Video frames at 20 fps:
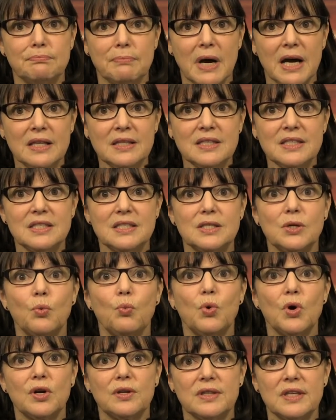months to
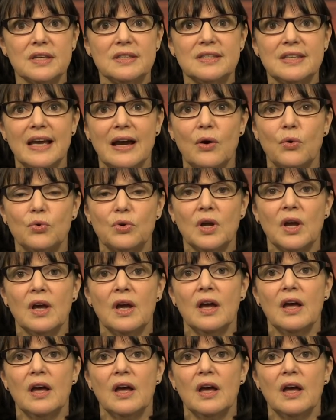work this out.